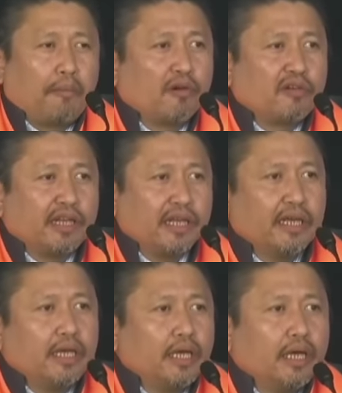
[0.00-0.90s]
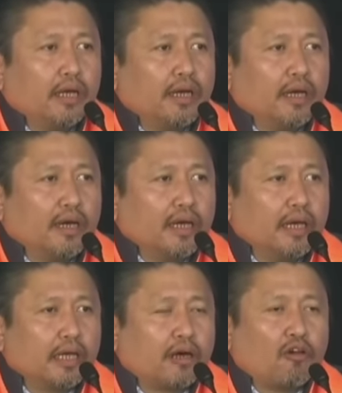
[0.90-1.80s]
about the
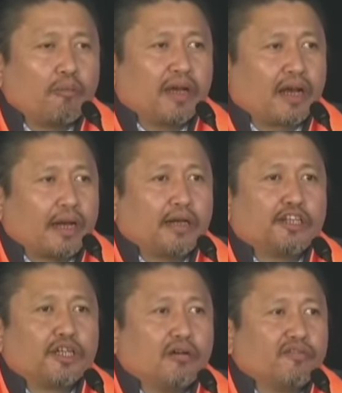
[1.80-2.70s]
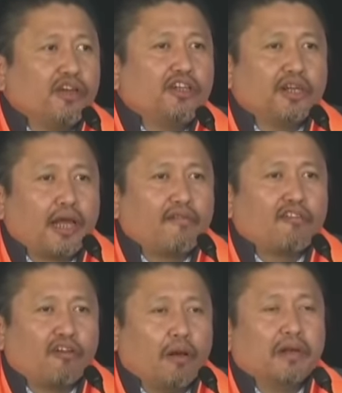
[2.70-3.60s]
economic condition of each and
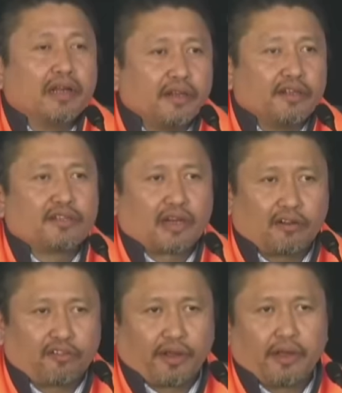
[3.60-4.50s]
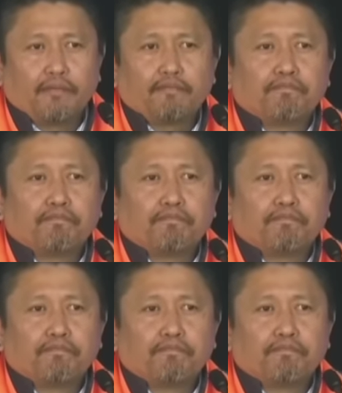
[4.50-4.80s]
every family in this country.